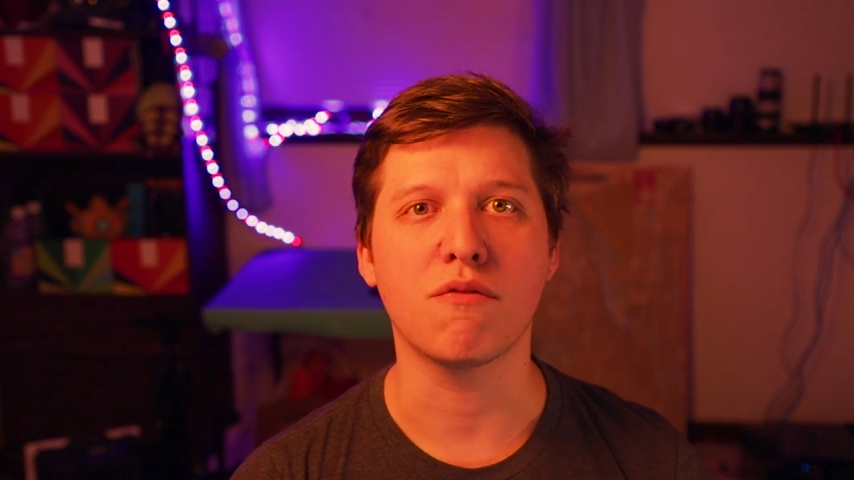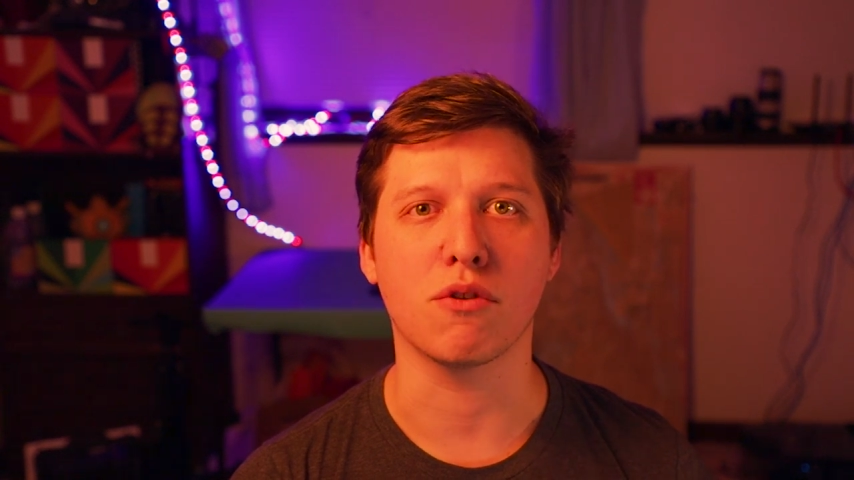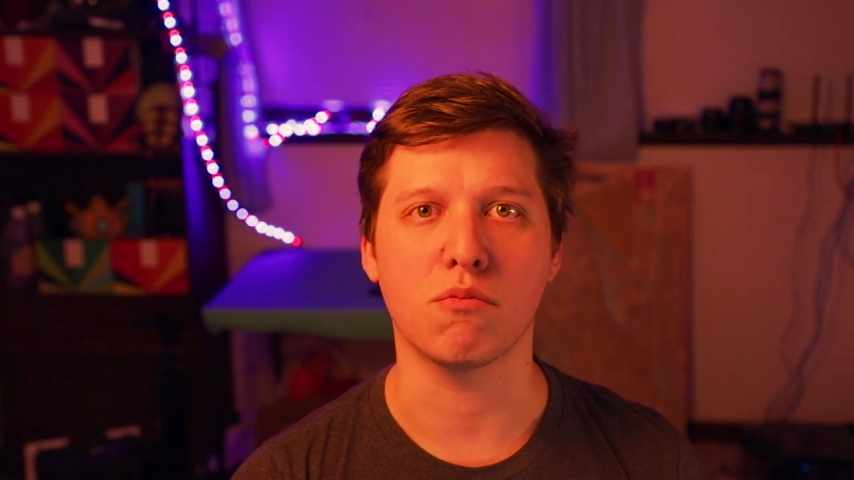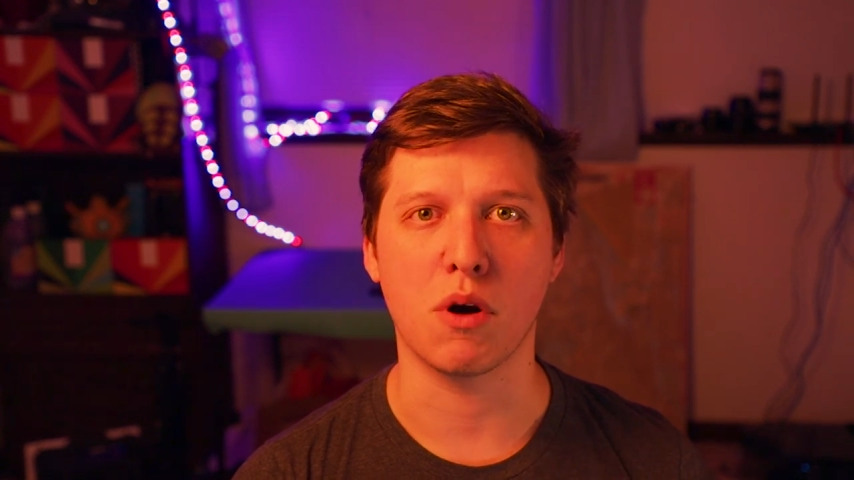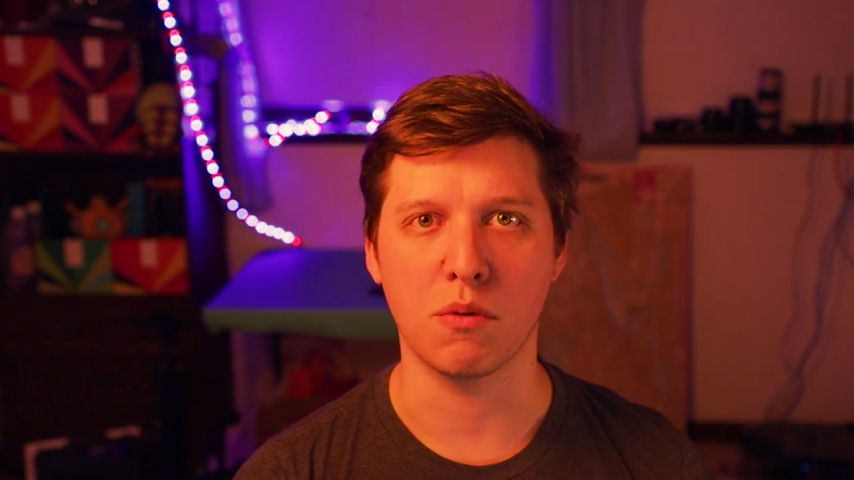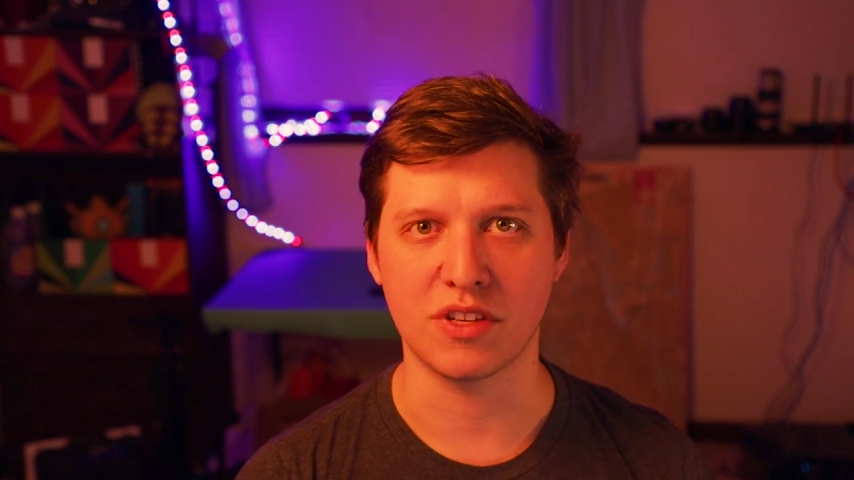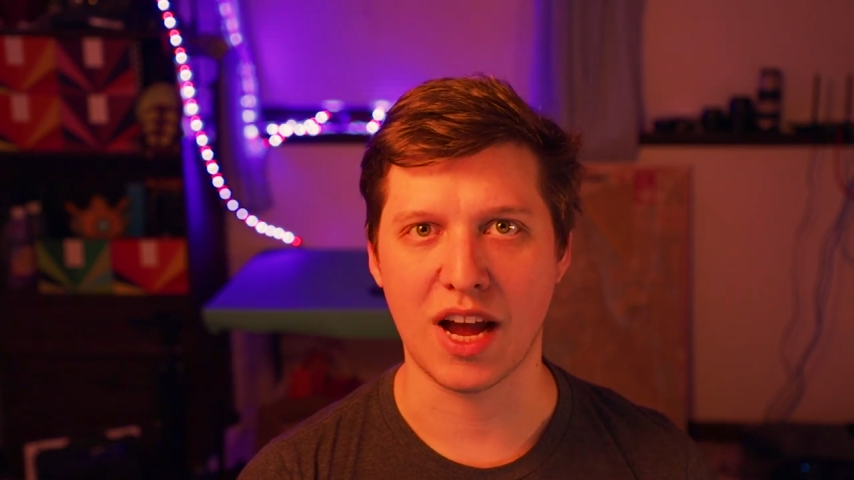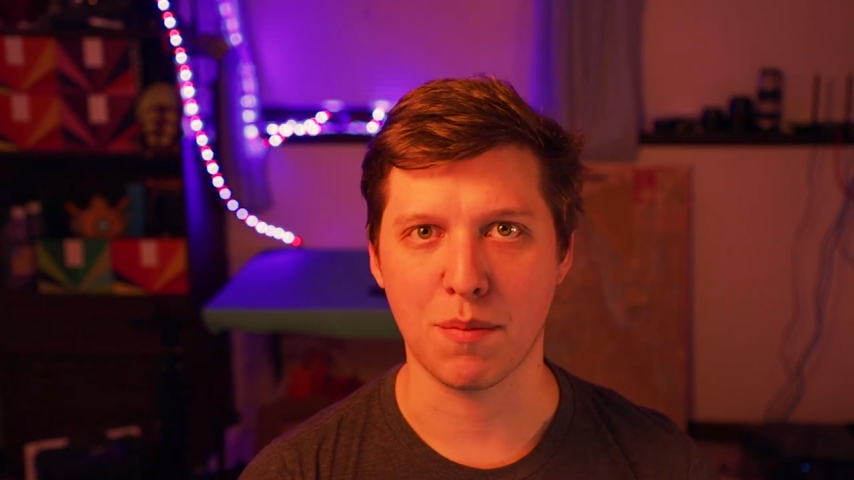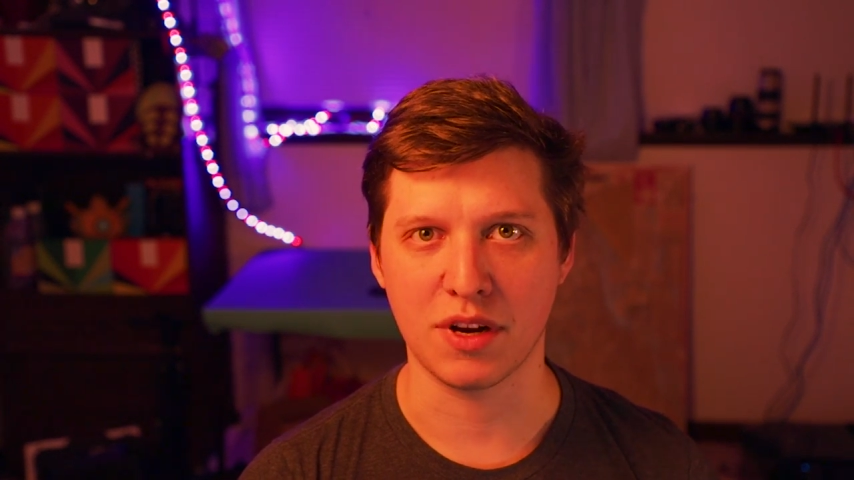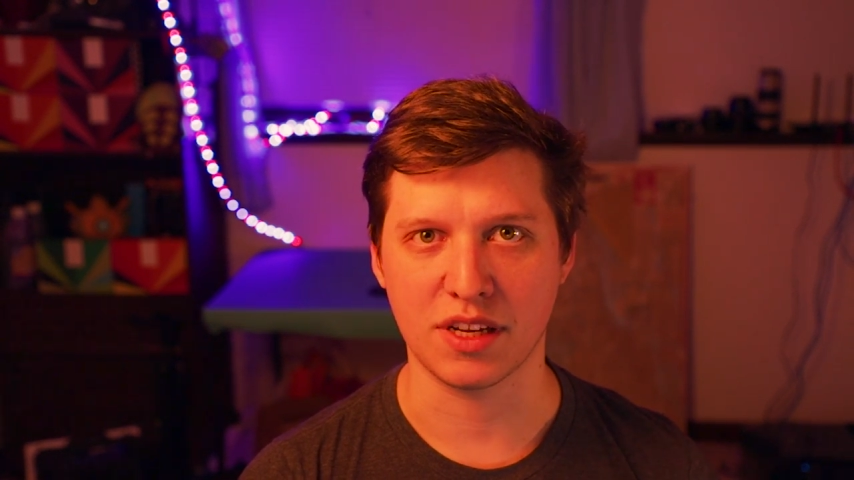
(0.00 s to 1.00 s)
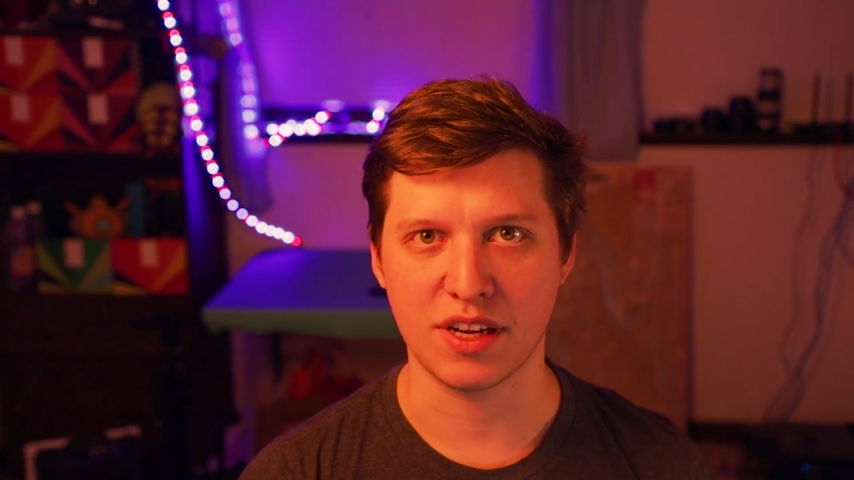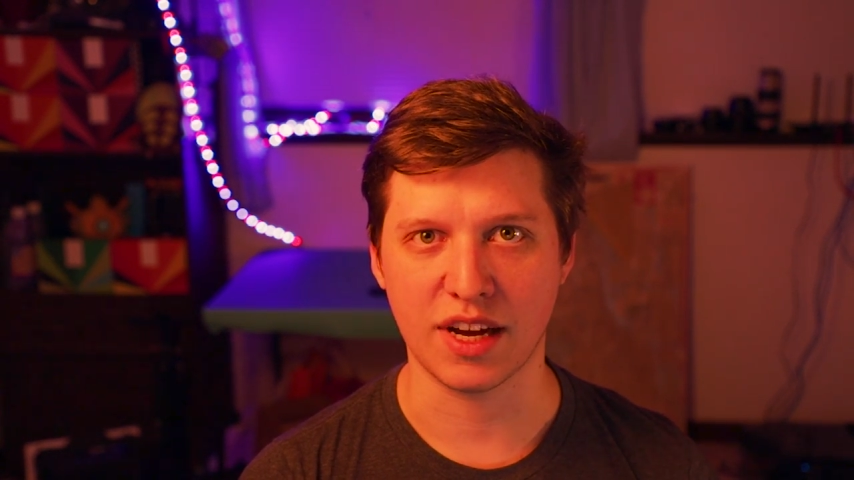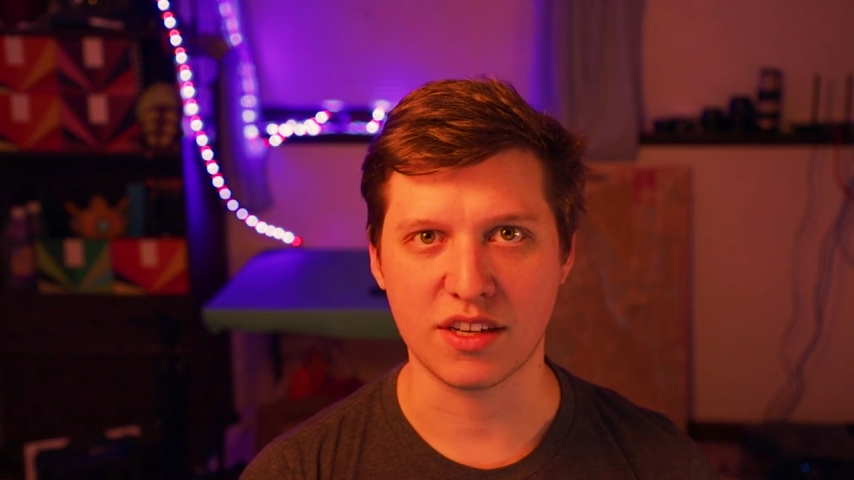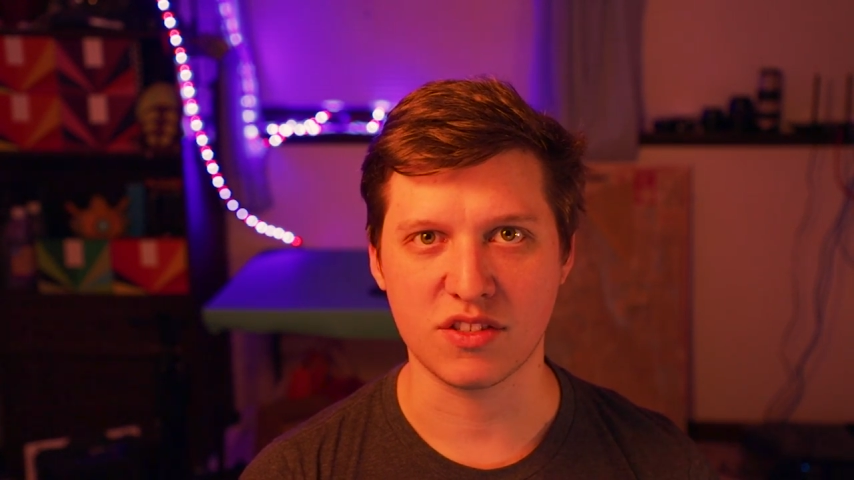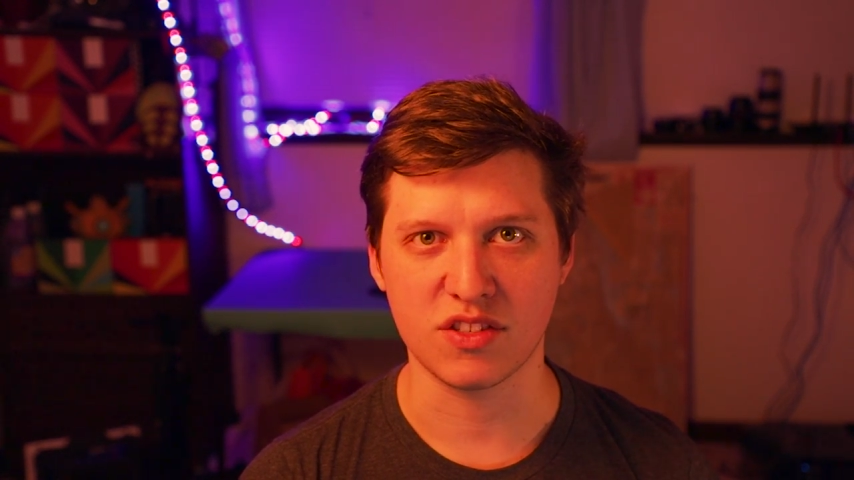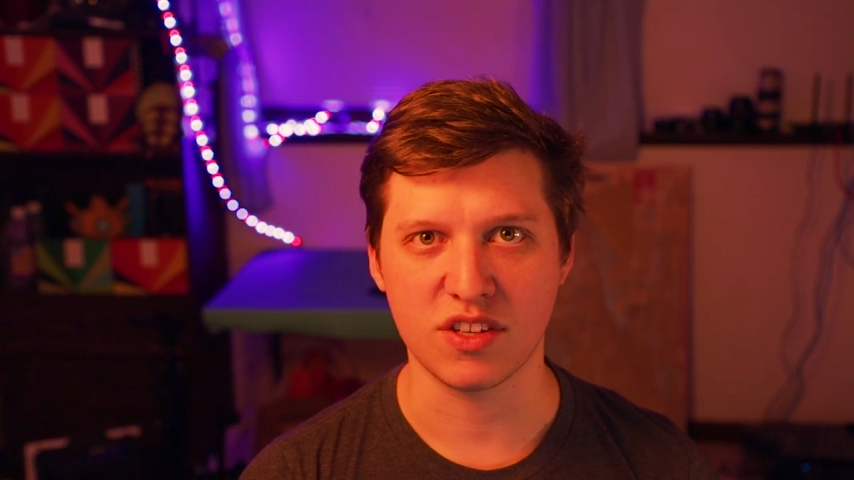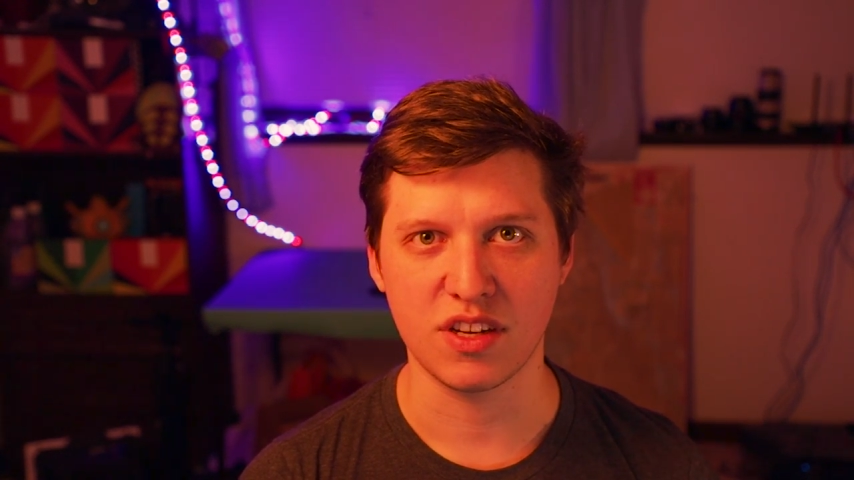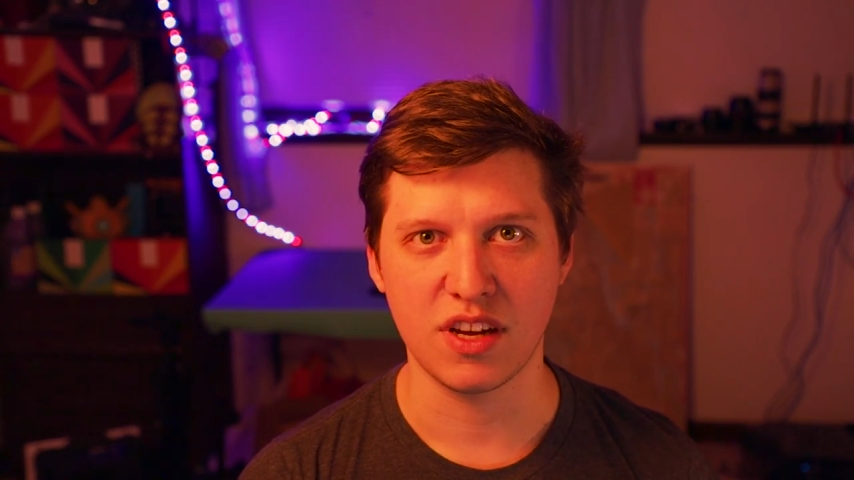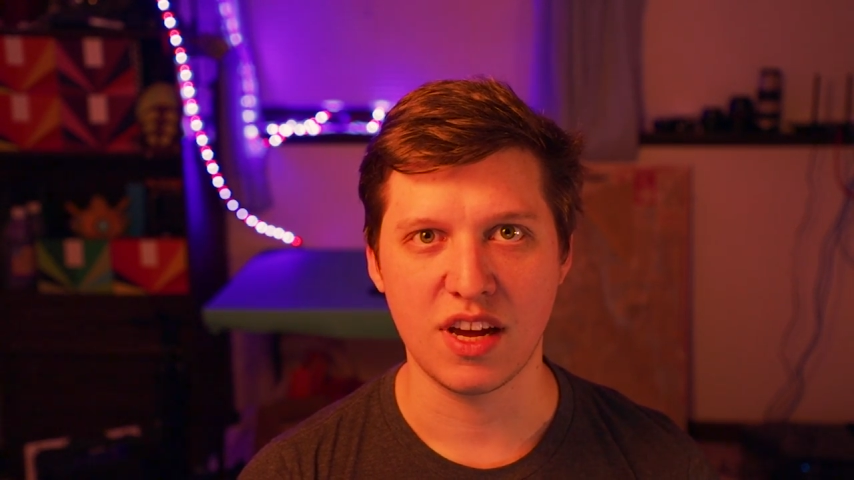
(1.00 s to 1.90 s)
for what was happening next.